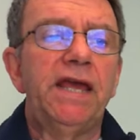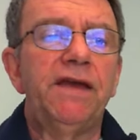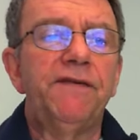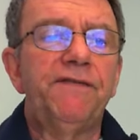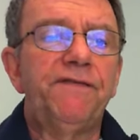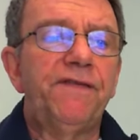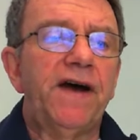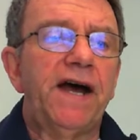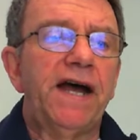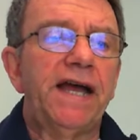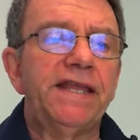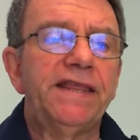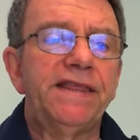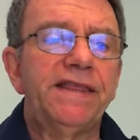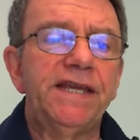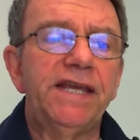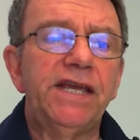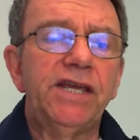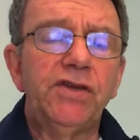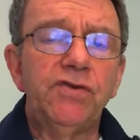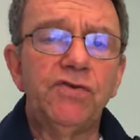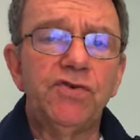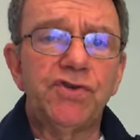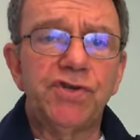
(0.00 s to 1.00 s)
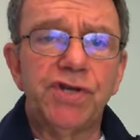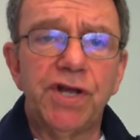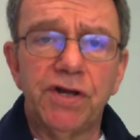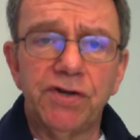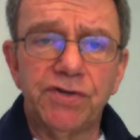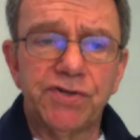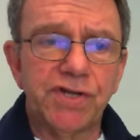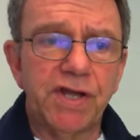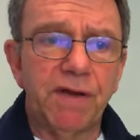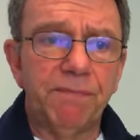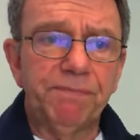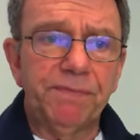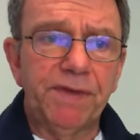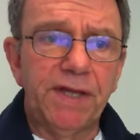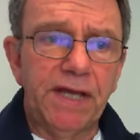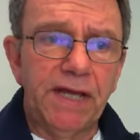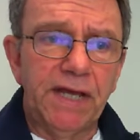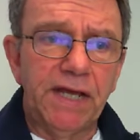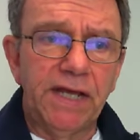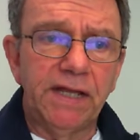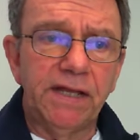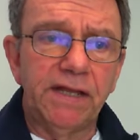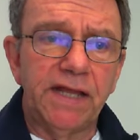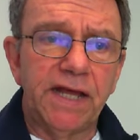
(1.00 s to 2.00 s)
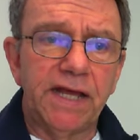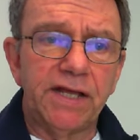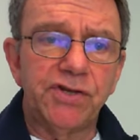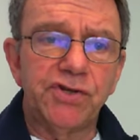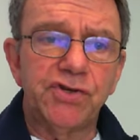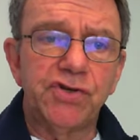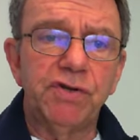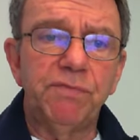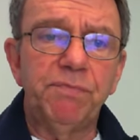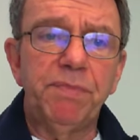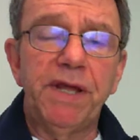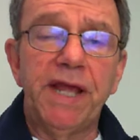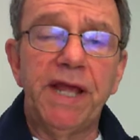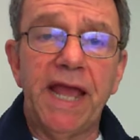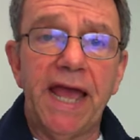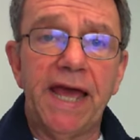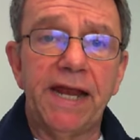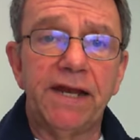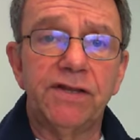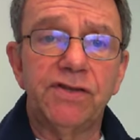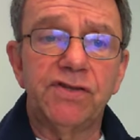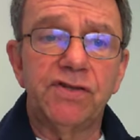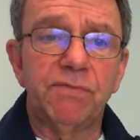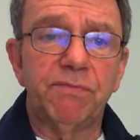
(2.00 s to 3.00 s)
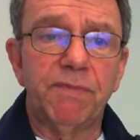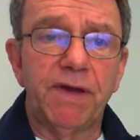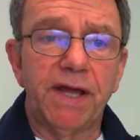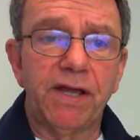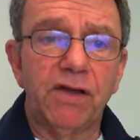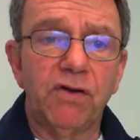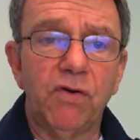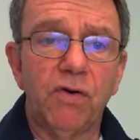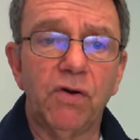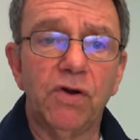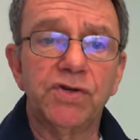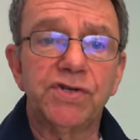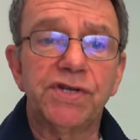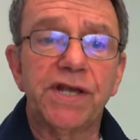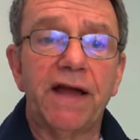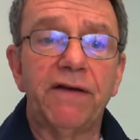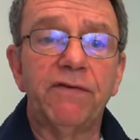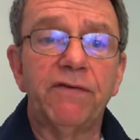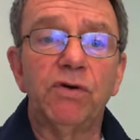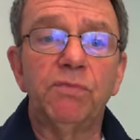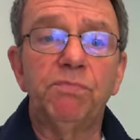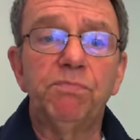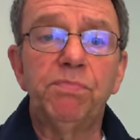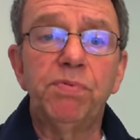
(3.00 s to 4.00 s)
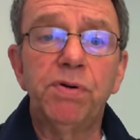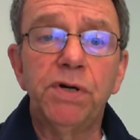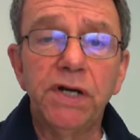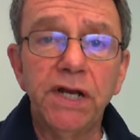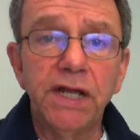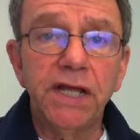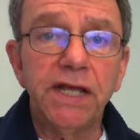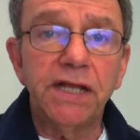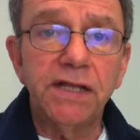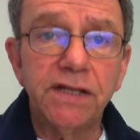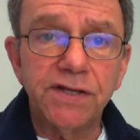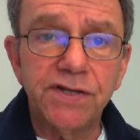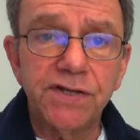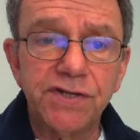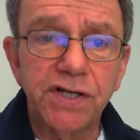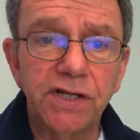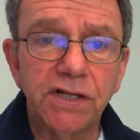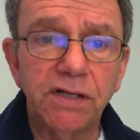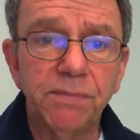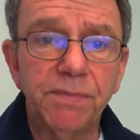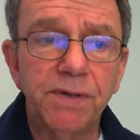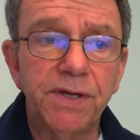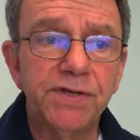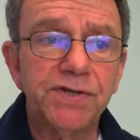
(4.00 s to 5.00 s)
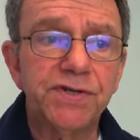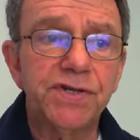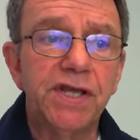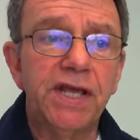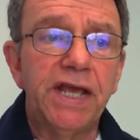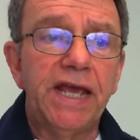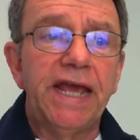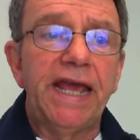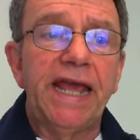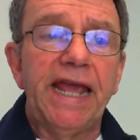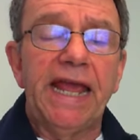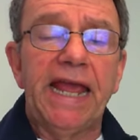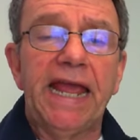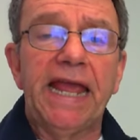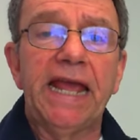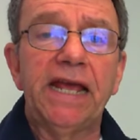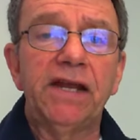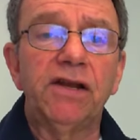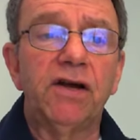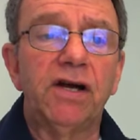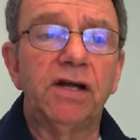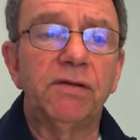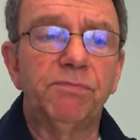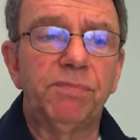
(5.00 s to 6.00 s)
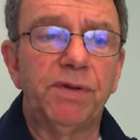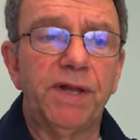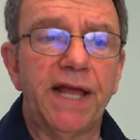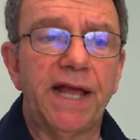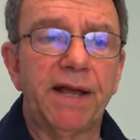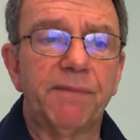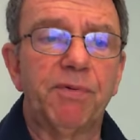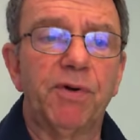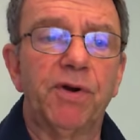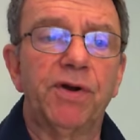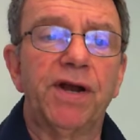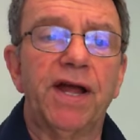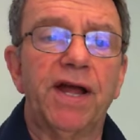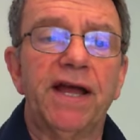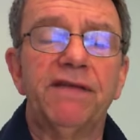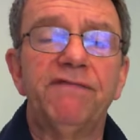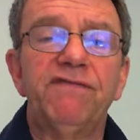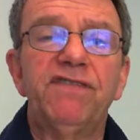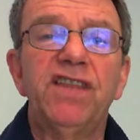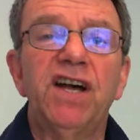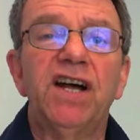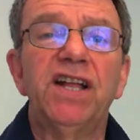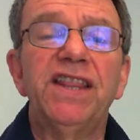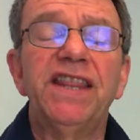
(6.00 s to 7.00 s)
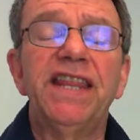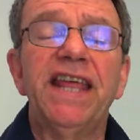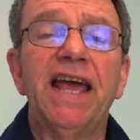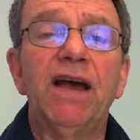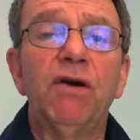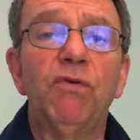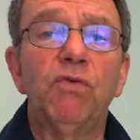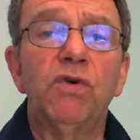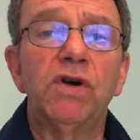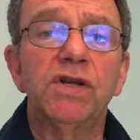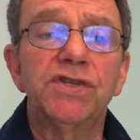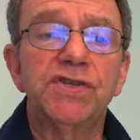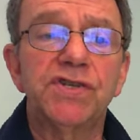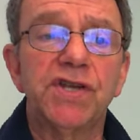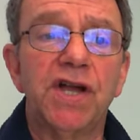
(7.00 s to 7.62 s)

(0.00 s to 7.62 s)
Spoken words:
If I think you share something that should be added to my course, I will put it in the syllabus and on Blackboard. I've done that